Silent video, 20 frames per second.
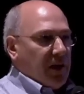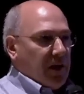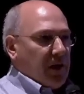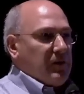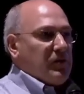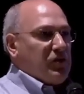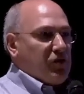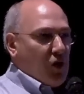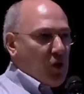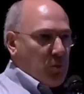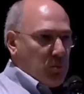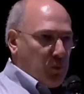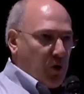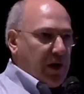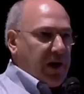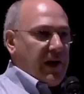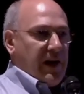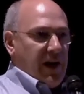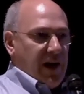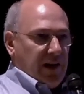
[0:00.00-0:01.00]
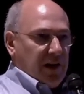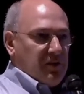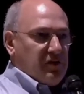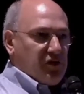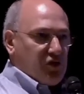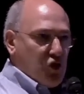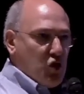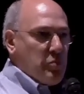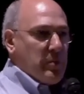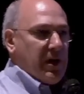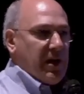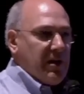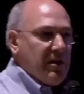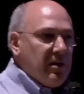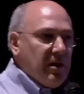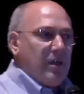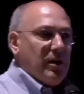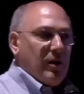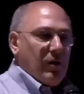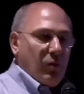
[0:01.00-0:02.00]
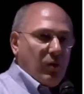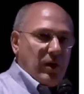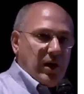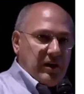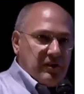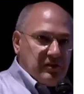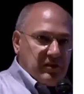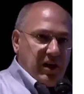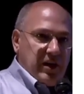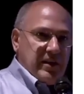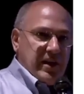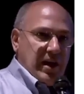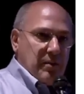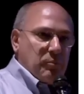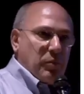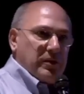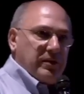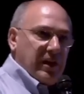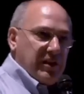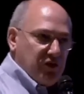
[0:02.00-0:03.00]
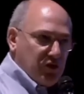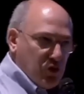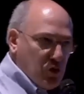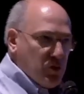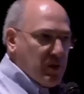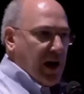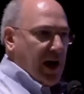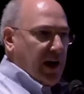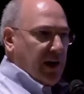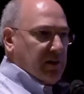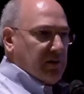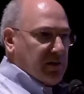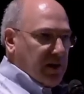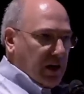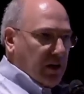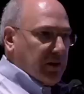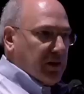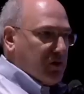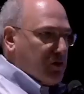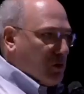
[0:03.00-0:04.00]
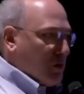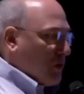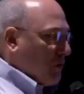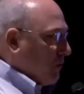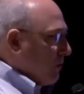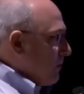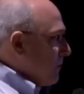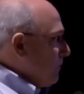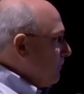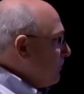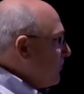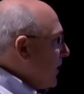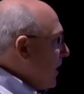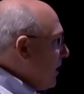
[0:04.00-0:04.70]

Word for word: uh, so bring it on and sue me when I say that, but they do not tell the truth.